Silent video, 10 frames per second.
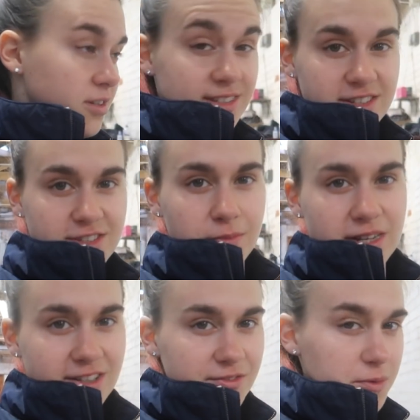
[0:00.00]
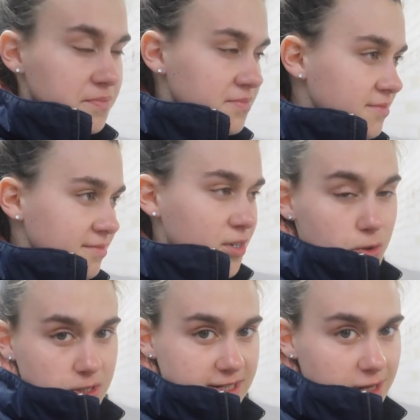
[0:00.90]
there's so many of them,
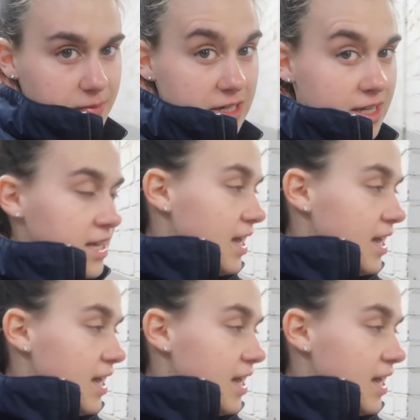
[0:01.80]
horses I mean,